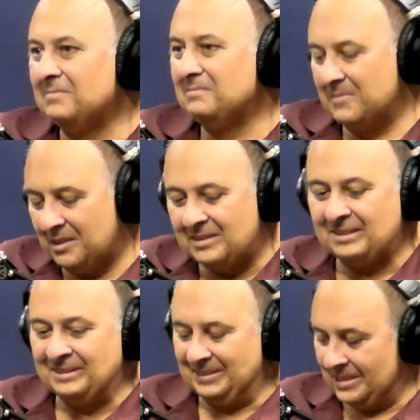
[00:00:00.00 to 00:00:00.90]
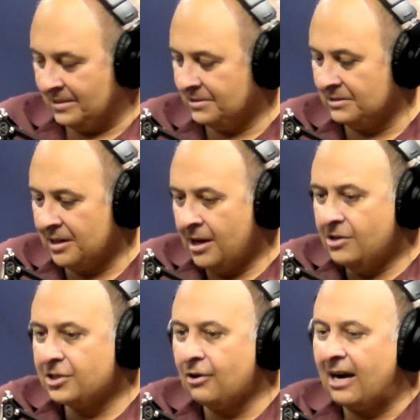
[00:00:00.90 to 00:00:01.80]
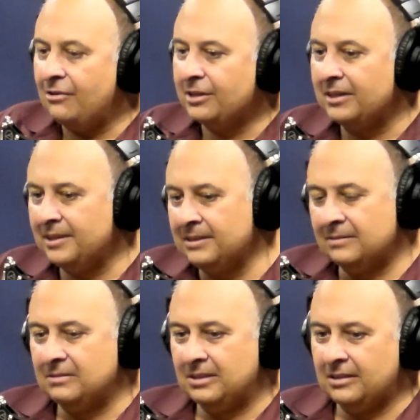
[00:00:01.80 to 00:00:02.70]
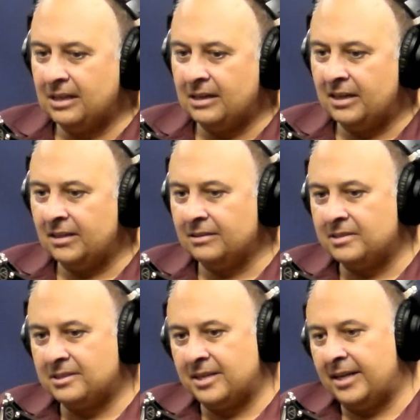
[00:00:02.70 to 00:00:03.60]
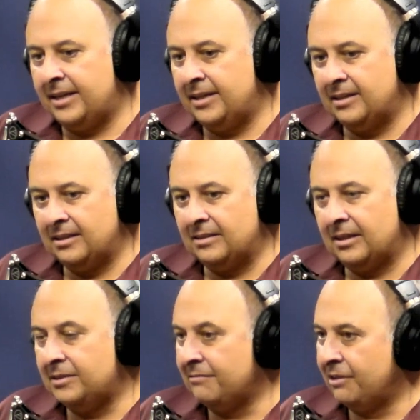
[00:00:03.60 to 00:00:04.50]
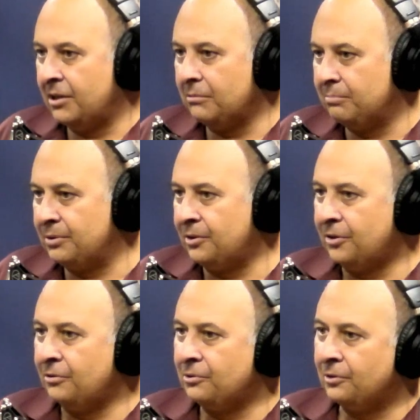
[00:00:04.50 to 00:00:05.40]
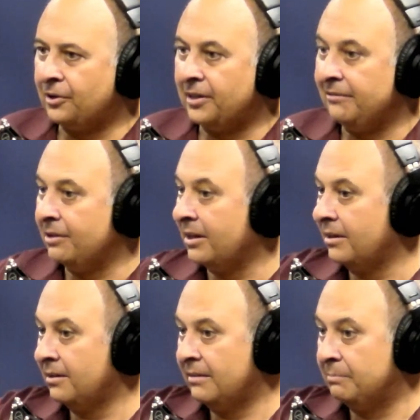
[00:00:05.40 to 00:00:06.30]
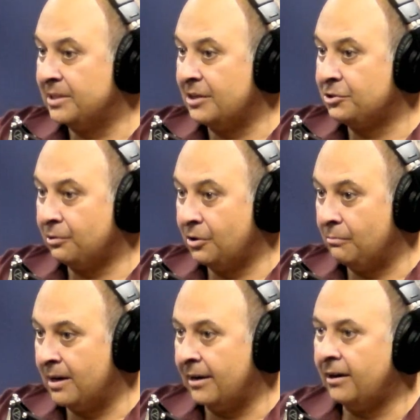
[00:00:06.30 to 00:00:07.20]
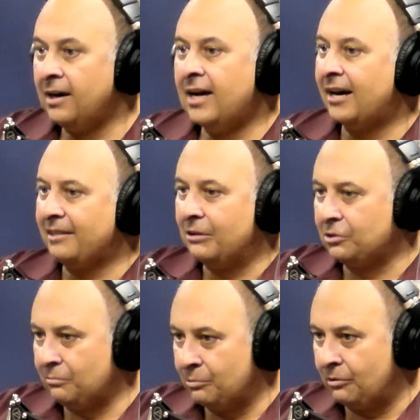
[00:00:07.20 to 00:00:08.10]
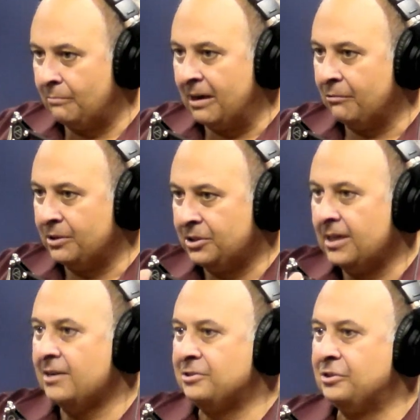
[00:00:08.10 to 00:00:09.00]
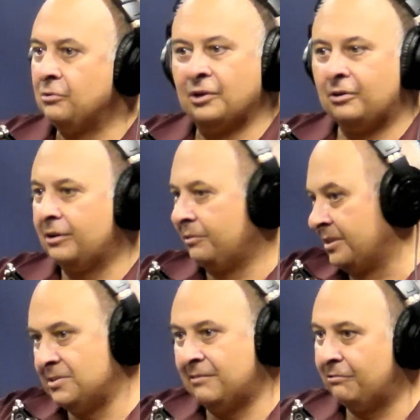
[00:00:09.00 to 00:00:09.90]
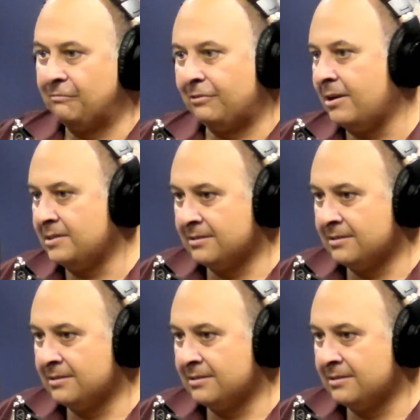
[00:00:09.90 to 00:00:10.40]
Excellent. So how can, let's say, a developer or even a potential home buyer, how do they learn more about what you guys are doing on all these different fronts?